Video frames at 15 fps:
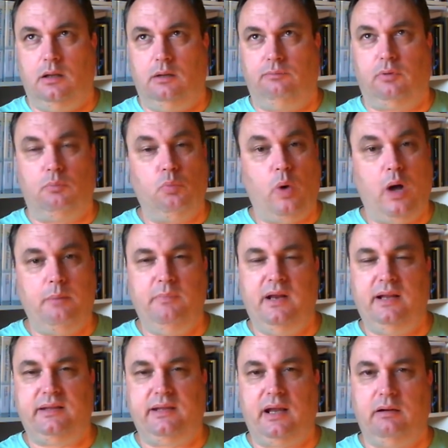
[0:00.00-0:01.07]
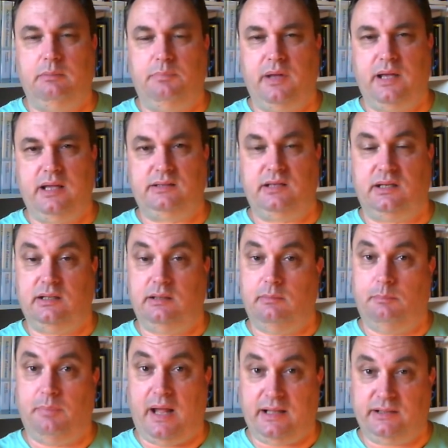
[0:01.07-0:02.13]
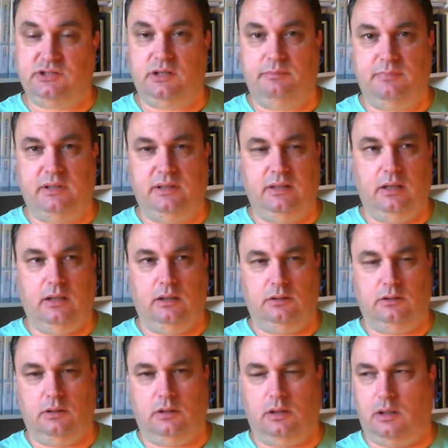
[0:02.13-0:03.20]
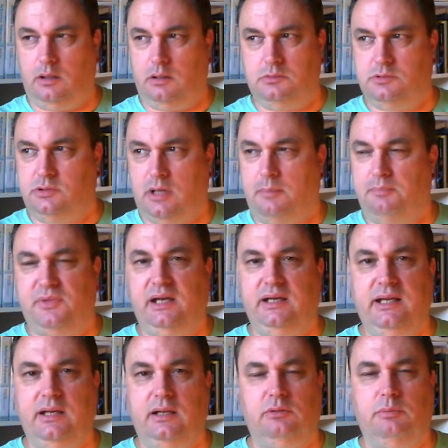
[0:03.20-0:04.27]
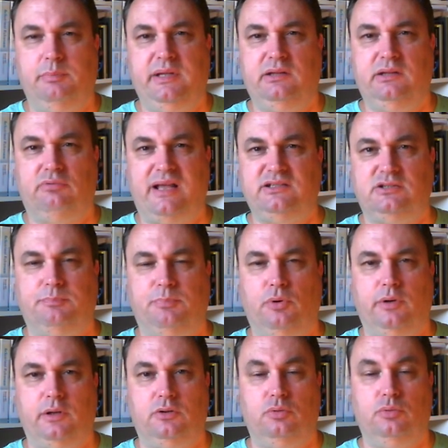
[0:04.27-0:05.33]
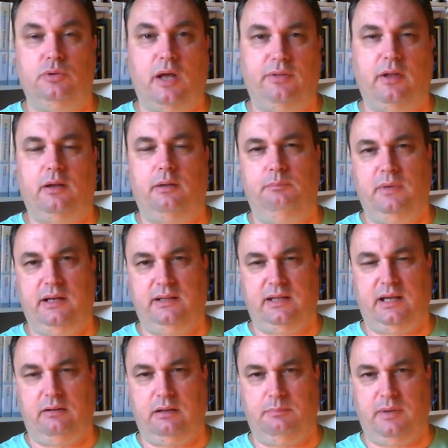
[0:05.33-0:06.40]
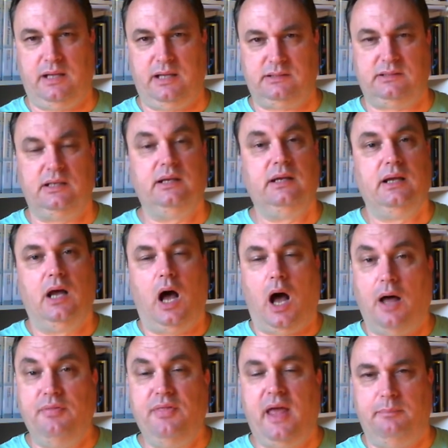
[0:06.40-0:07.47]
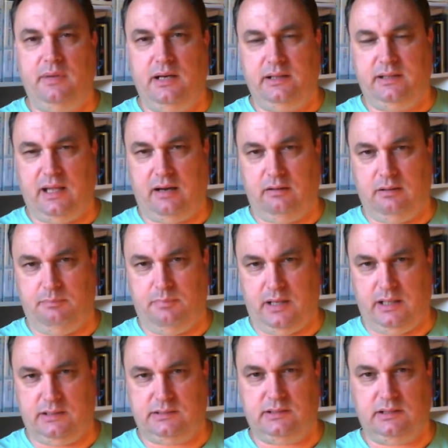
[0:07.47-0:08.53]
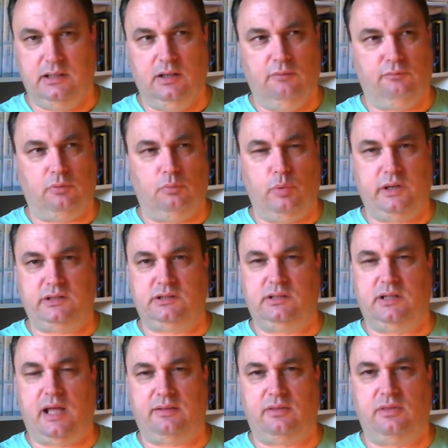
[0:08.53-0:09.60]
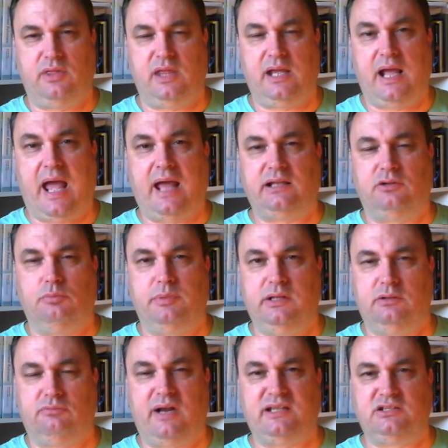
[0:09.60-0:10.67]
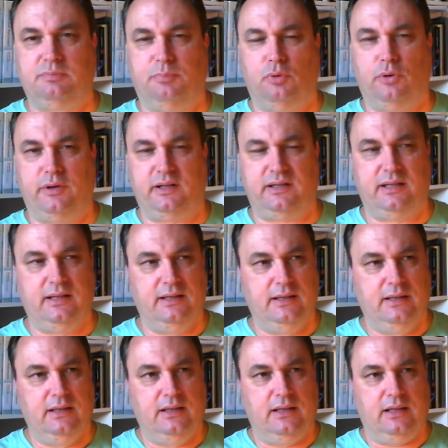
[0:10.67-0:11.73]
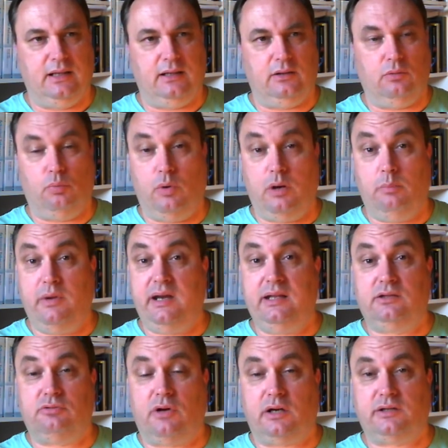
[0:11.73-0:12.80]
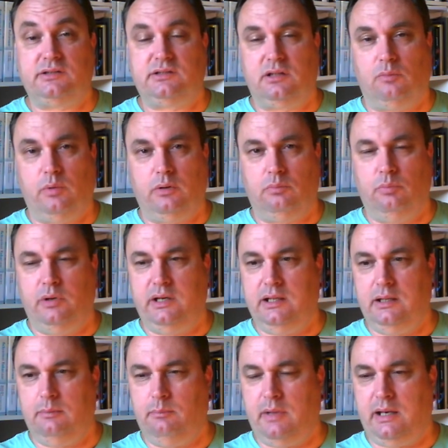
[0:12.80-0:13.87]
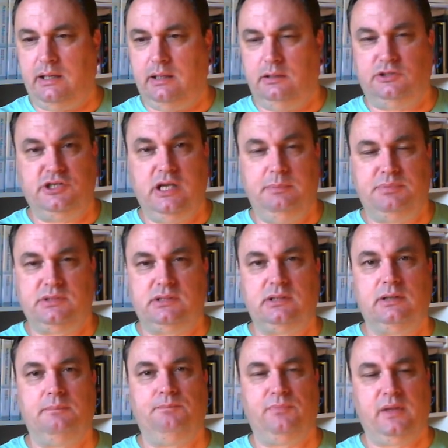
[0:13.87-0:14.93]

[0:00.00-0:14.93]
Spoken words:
from one military base in Belgium something needed to be transported to another military base. On that military base from which that thing had to be transported, there were many trucks, there were many jeeps.